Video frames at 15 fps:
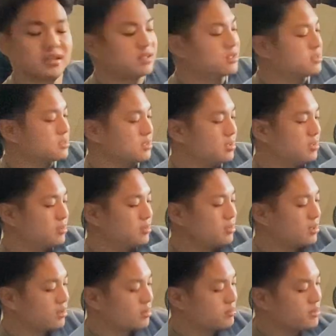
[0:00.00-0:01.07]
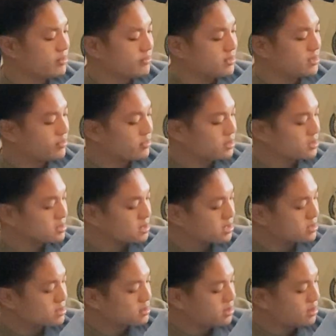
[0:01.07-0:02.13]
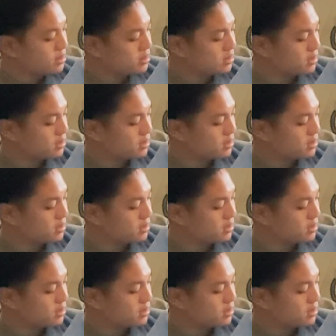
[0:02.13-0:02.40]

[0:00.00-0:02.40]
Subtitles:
So a little bit of a different accessory.